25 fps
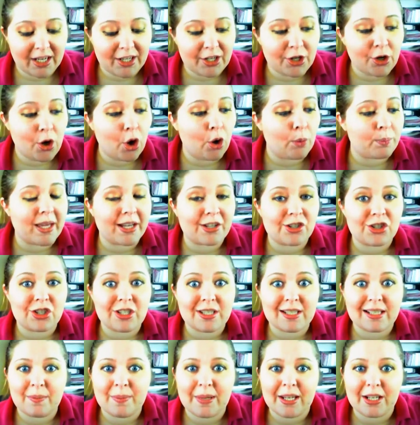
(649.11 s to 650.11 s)
you hope that
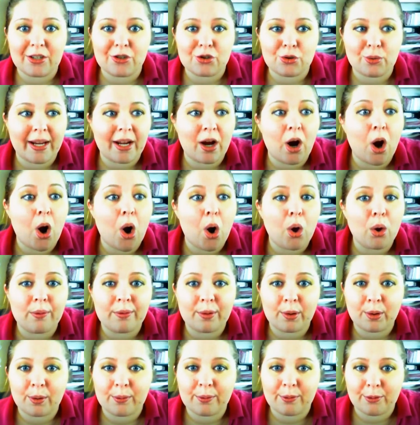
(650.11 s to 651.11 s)
she's going to be enjoying all
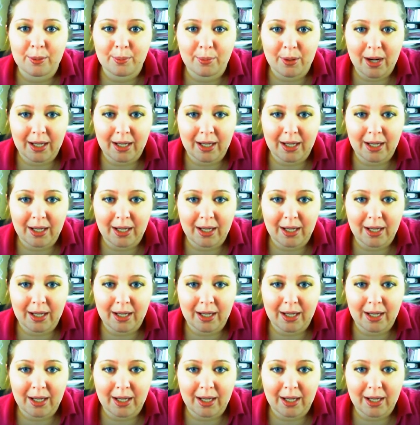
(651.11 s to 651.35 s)
of her free